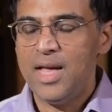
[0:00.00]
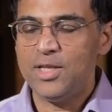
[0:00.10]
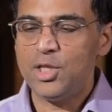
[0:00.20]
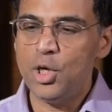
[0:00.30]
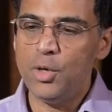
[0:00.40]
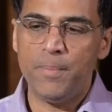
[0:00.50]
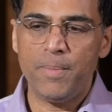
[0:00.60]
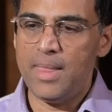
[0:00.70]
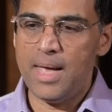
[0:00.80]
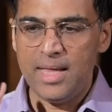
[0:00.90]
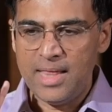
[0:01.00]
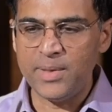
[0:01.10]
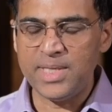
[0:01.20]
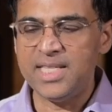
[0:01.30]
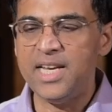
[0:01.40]
So there
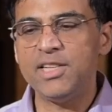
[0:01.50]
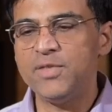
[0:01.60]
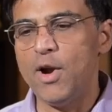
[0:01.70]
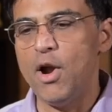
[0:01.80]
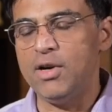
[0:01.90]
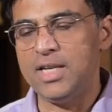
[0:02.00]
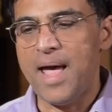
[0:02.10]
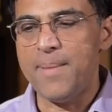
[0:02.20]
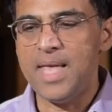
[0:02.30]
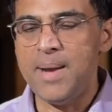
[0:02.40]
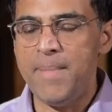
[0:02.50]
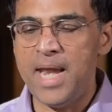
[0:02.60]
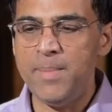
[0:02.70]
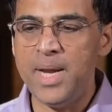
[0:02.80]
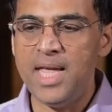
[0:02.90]
was this interest for a long time. Then
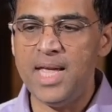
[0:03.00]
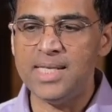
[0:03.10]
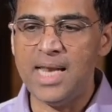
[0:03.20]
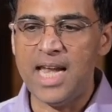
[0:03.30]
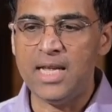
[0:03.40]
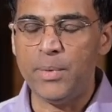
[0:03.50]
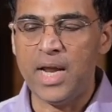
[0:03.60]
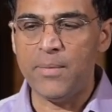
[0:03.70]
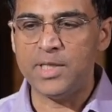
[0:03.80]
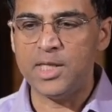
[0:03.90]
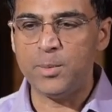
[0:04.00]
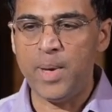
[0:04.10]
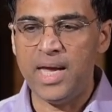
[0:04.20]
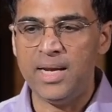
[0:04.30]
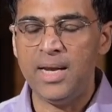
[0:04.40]
many, many years later when I was in
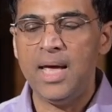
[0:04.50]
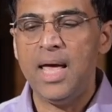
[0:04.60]
Spain,